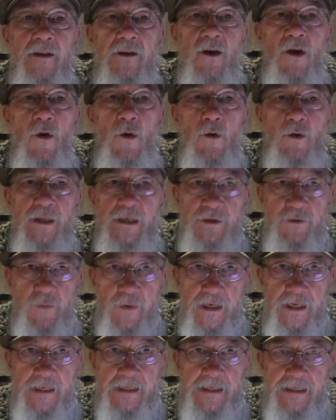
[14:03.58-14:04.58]
the Holy
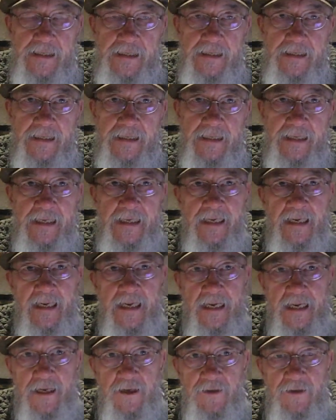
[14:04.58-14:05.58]
Trinity.
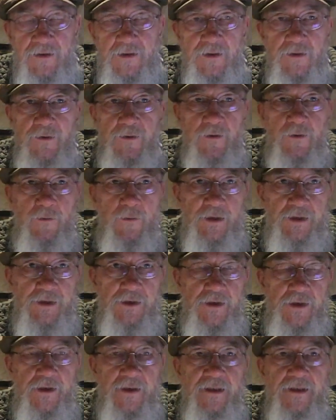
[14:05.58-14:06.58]
In certain
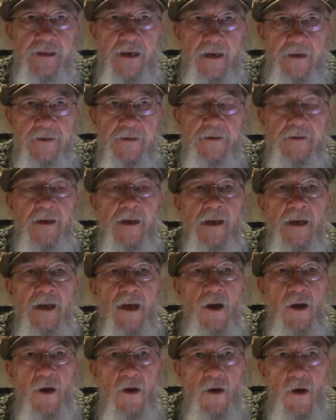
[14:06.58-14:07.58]
Christian sects,
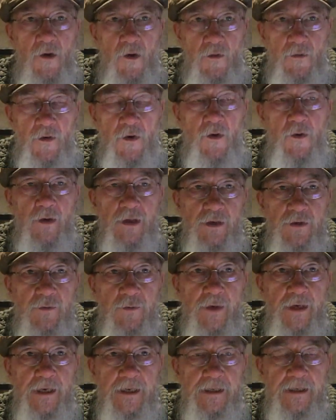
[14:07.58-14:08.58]
the Holy
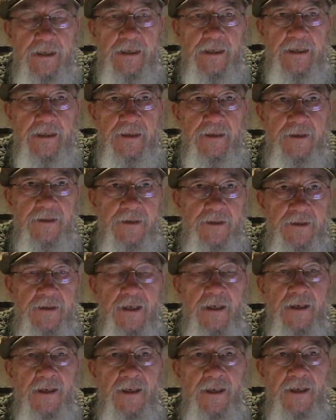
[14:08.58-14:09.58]
Trinity is
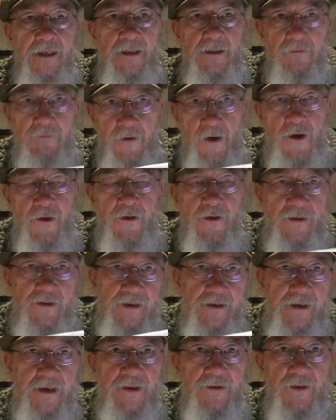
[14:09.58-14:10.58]
the Father, the
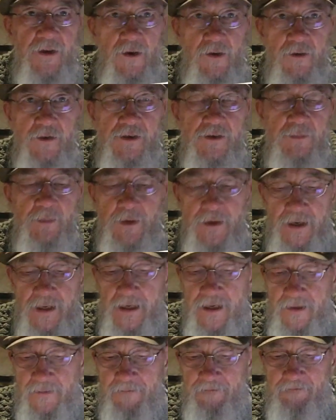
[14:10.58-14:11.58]
Son, the Holy Spirit.
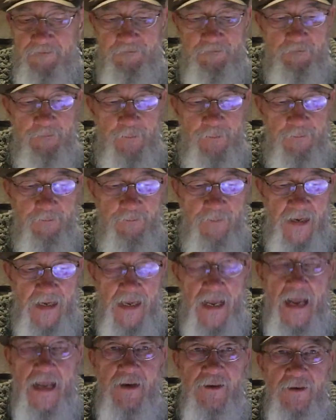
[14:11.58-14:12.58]

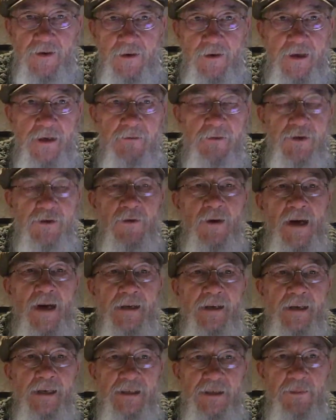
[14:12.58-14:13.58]
And so he was trying
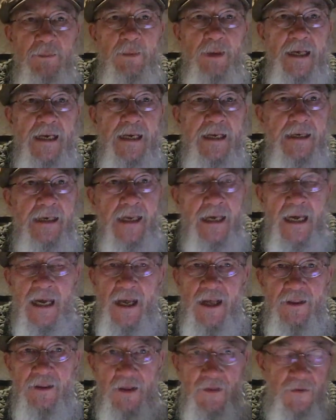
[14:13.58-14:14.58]
to explain
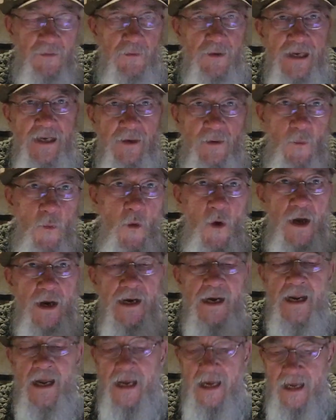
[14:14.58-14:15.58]
the 3 in
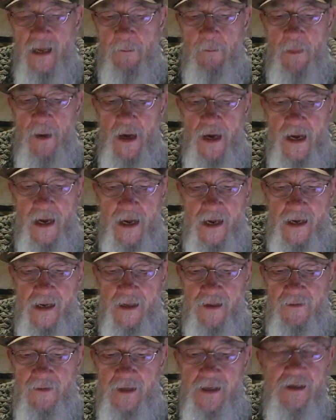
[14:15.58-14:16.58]
1 by
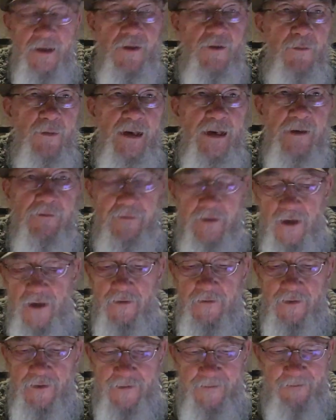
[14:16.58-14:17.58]
the 3-leaf
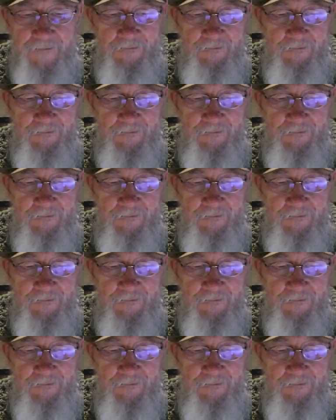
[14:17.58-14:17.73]
clover.